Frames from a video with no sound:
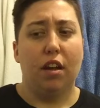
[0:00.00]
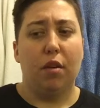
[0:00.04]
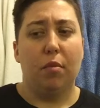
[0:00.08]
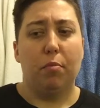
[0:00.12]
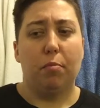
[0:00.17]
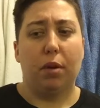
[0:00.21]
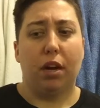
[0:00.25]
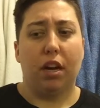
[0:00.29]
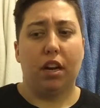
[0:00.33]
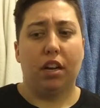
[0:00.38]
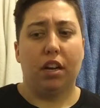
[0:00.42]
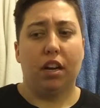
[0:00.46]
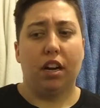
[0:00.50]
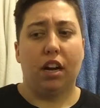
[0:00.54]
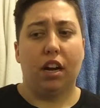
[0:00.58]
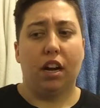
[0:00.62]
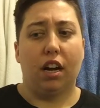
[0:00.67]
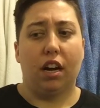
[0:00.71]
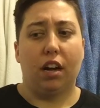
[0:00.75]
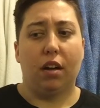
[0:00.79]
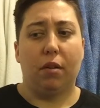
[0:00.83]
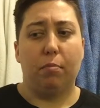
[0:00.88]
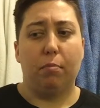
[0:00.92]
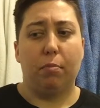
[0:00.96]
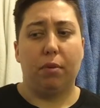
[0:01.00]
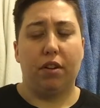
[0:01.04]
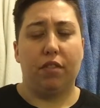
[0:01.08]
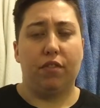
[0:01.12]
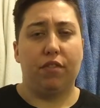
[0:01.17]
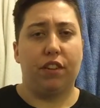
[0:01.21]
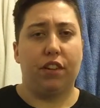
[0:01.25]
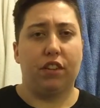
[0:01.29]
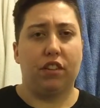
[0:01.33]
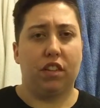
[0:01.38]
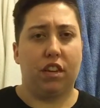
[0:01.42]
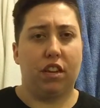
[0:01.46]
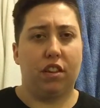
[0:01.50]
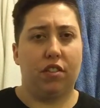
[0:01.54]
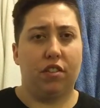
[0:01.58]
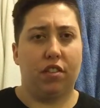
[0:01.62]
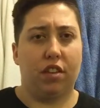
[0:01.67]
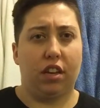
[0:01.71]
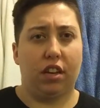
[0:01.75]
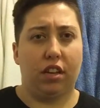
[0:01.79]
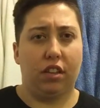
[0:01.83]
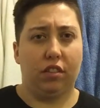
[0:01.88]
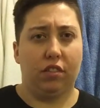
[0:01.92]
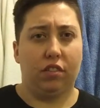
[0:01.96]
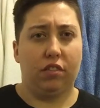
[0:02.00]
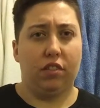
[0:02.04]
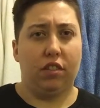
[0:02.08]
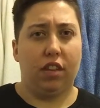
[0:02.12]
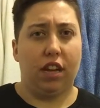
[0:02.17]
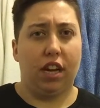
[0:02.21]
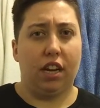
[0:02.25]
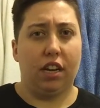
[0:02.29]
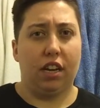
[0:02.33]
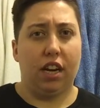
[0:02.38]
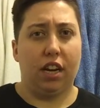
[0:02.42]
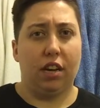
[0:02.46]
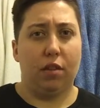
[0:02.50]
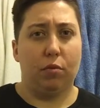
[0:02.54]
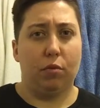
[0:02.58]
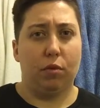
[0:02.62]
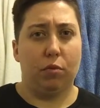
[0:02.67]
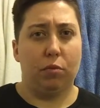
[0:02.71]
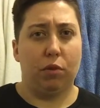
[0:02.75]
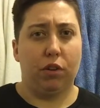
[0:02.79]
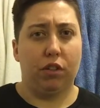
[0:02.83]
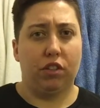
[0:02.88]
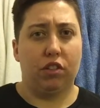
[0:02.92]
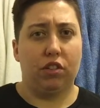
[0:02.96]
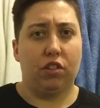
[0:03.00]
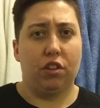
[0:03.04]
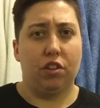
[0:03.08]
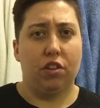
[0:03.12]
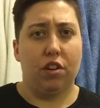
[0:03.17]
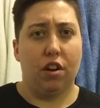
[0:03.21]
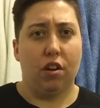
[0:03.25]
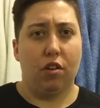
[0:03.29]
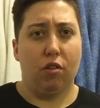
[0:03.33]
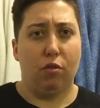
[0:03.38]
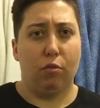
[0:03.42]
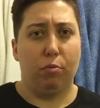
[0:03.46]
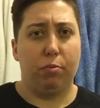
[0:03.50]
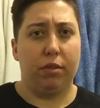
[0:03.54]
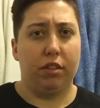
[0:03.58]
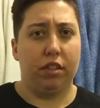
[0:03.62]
but if there's anything that anyone wants to know